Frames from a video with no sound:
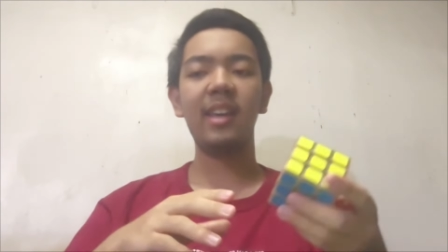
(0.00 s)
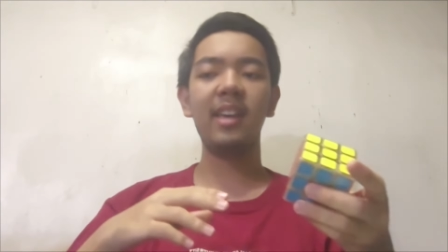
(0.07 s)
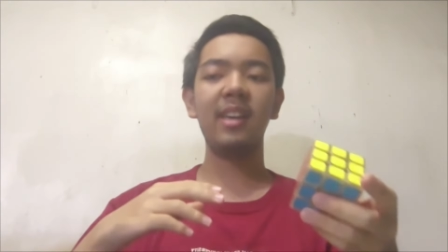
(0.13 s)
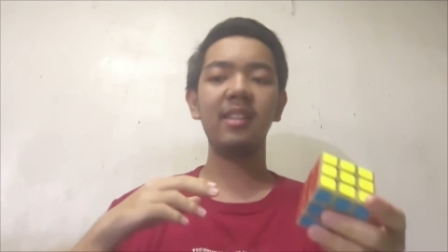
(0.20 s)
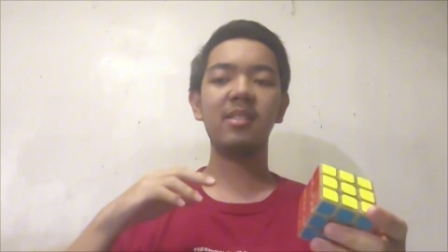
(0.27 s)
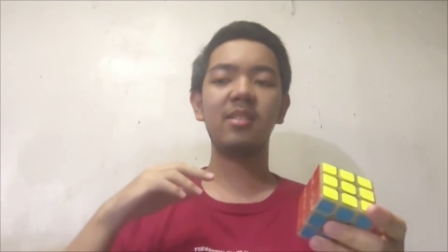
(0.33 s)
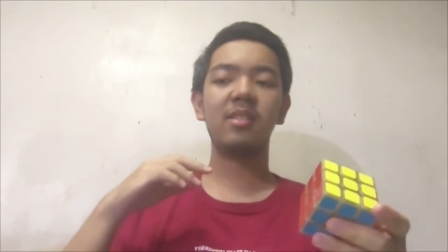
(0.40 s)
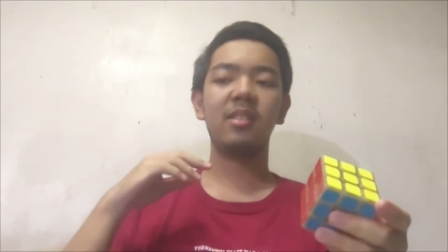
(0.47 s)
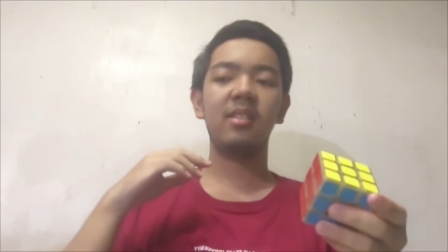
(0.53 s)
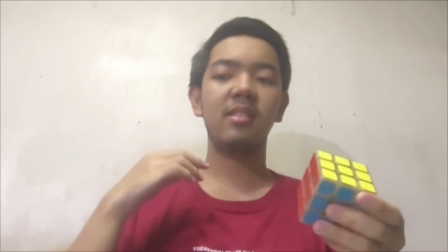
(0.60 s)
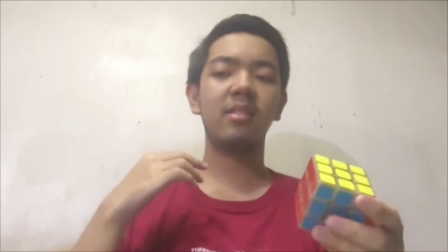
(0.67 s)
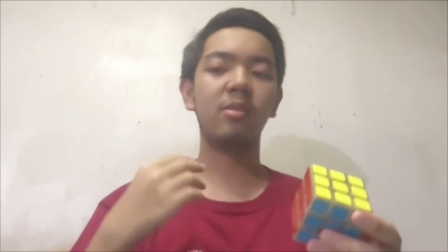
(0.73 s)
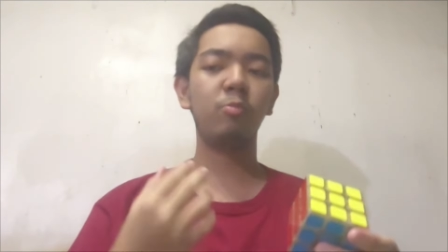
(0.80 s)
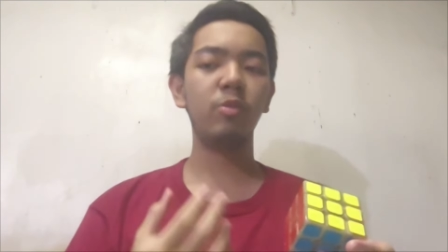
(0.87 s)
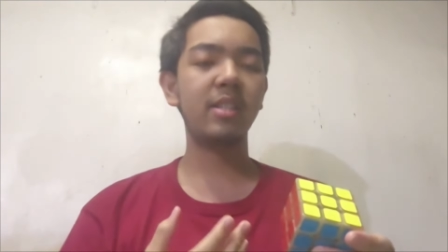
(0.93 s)
it
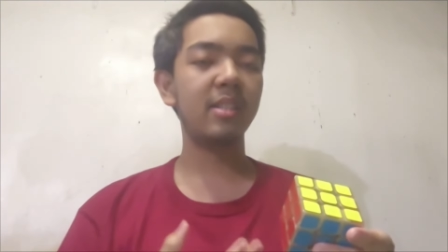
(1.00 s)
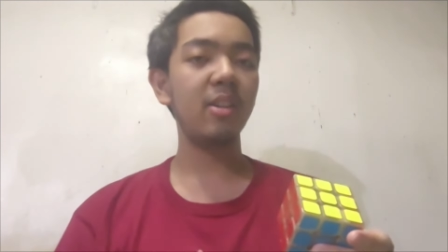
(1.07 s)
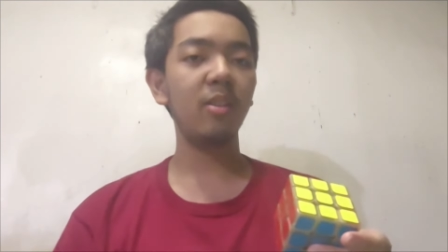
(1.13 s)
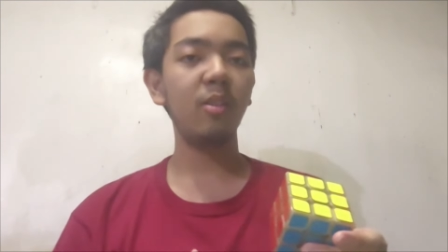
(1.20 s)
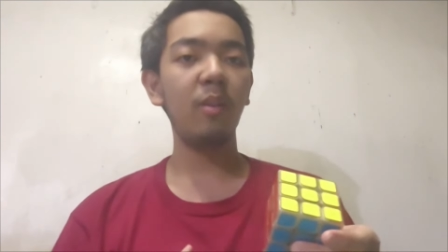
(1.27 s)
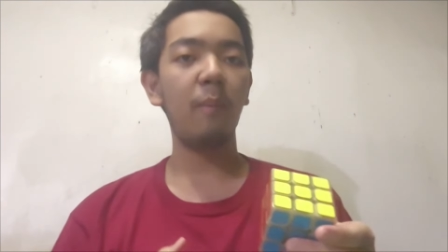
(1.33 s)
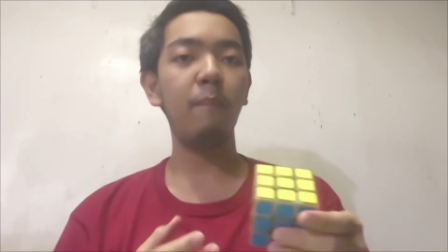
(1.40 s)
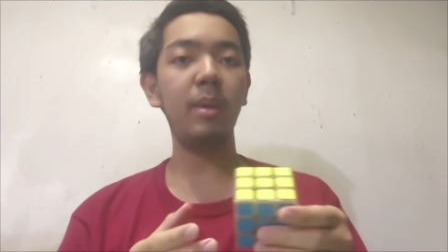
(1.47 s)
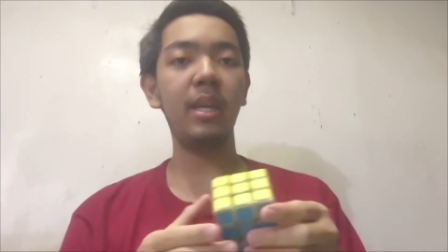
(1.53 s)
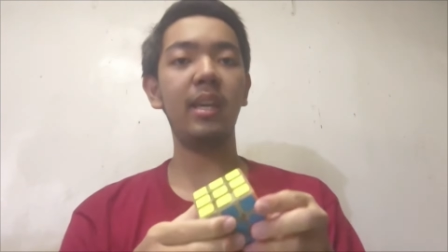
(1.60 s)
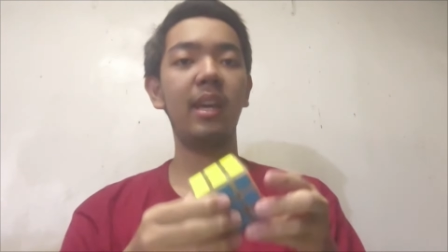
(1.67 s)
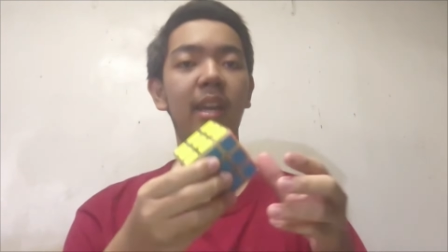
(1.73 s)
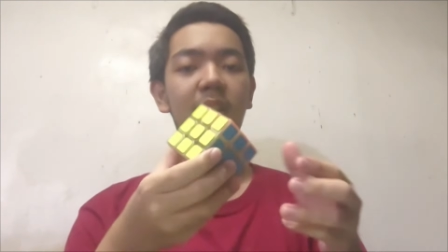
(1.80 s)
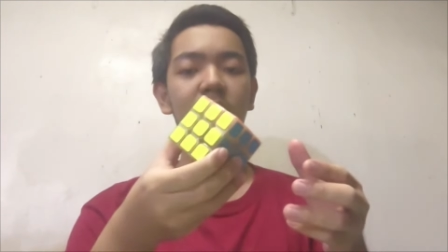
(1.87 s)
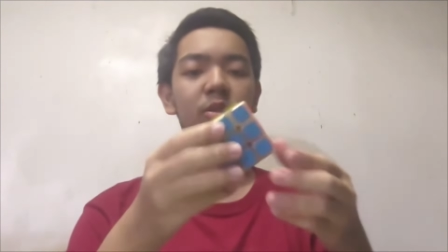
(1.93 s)
would still be
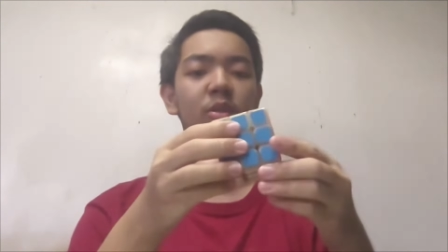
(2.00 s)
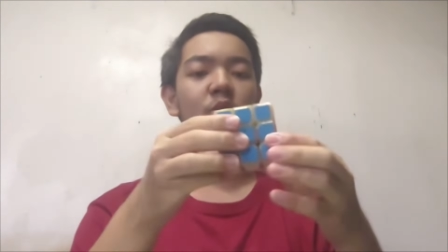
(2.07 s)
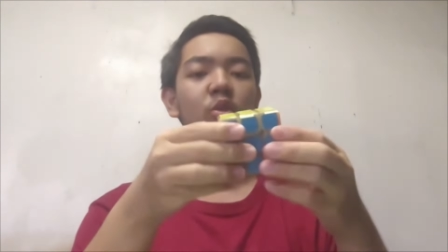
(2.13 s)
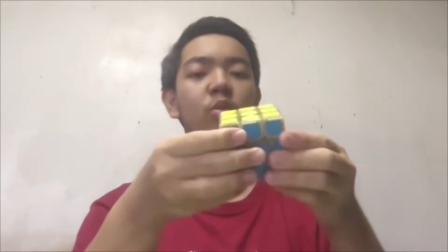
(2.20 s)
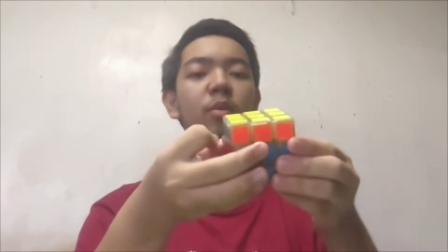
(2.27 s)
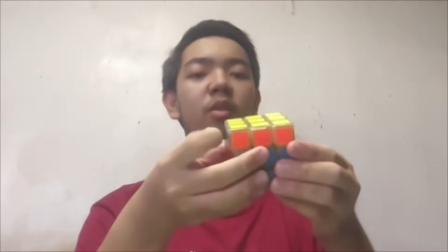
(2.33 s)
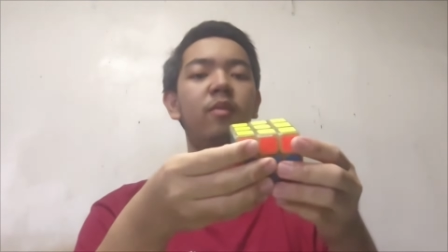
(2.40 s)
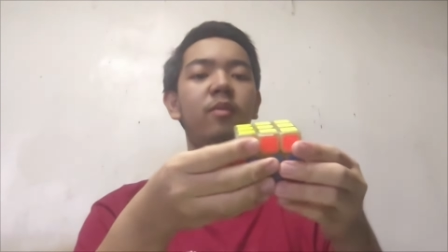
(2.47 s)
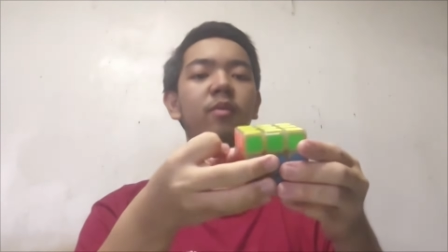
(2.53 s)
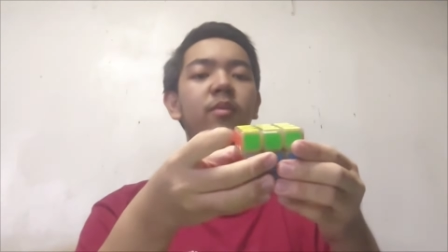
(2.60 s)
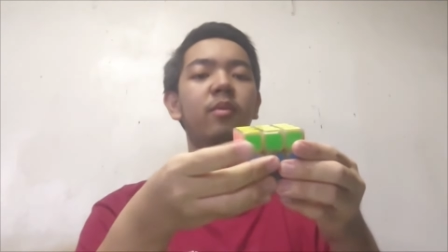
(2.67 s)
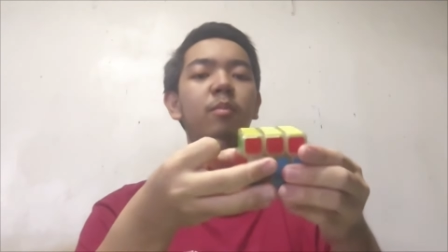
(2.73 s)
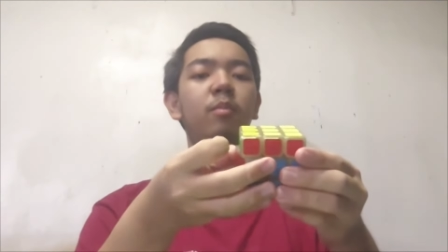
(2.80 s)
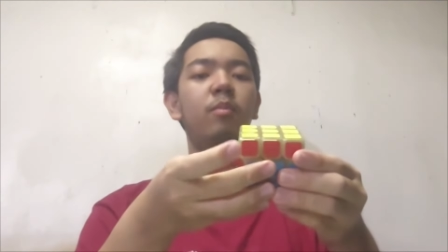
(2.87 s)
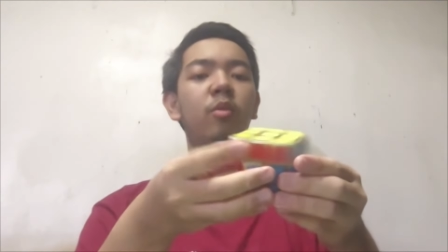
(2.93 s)
in the group of
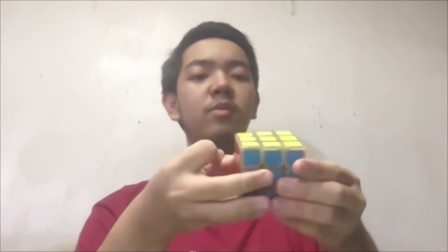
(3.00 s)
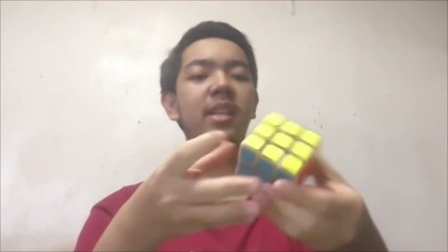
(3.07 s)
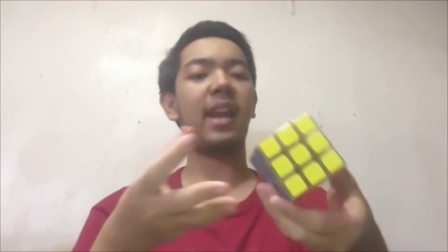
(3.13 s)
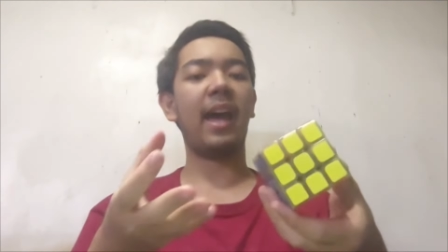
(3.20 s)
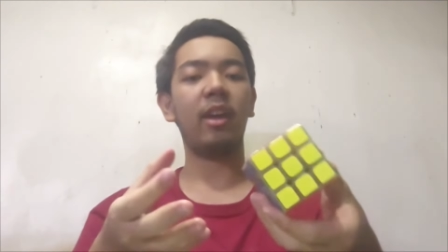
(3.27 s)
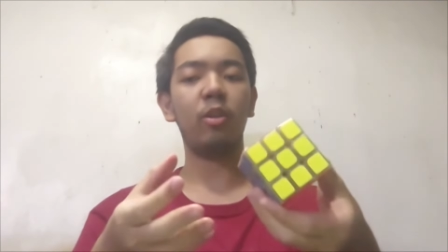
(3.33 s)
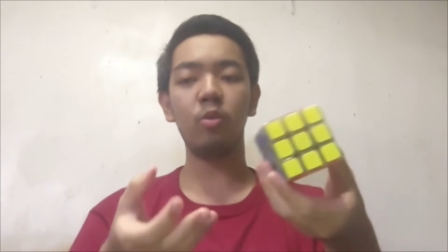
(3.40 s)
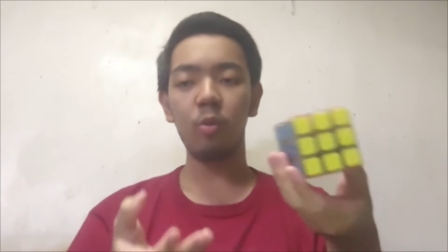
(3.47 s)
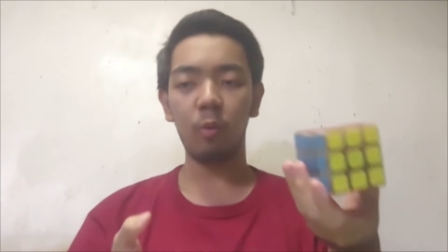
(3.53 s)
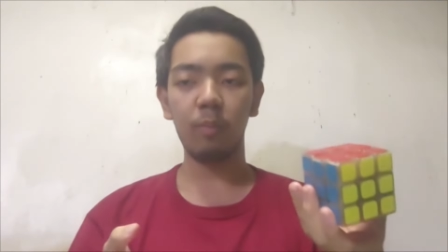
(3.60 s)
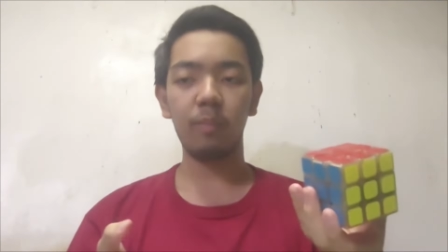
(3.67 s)
moves that I can do,